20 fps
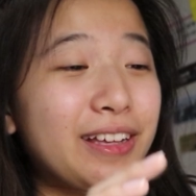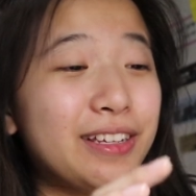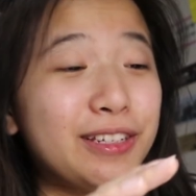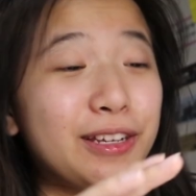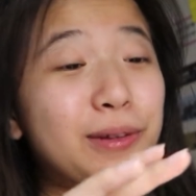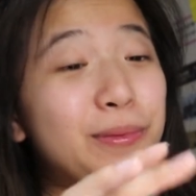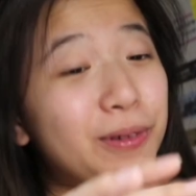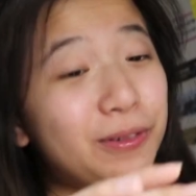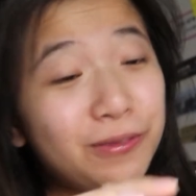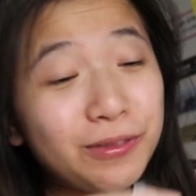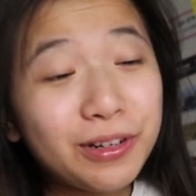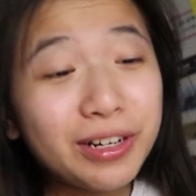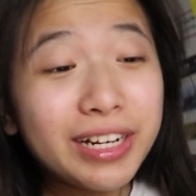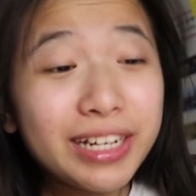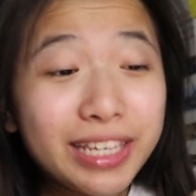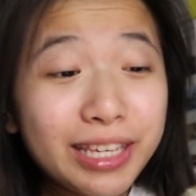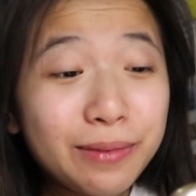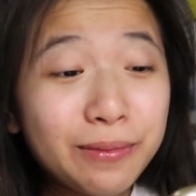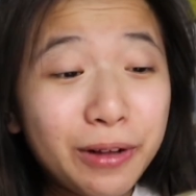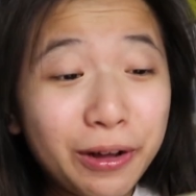so before
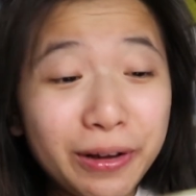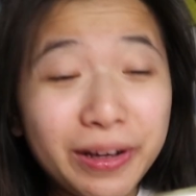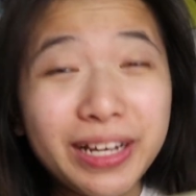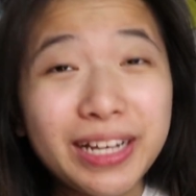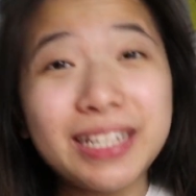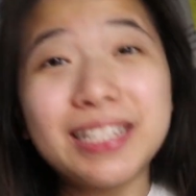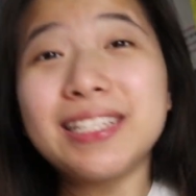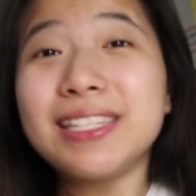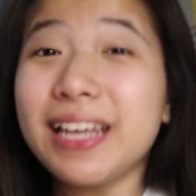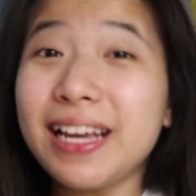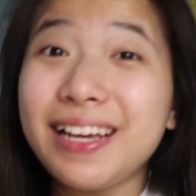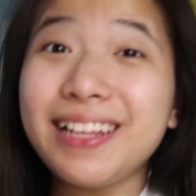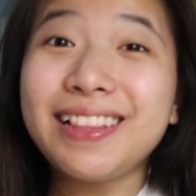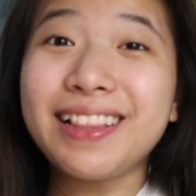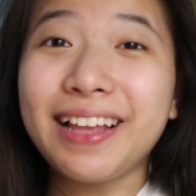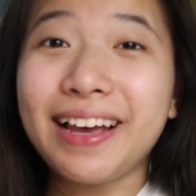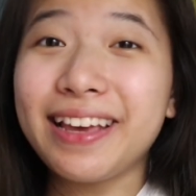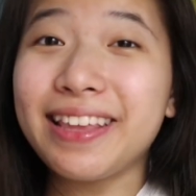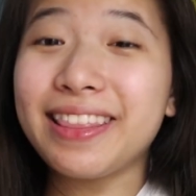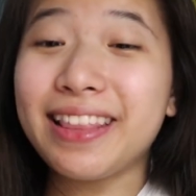I keep going insane
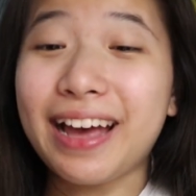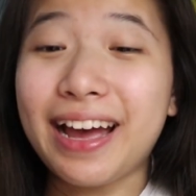like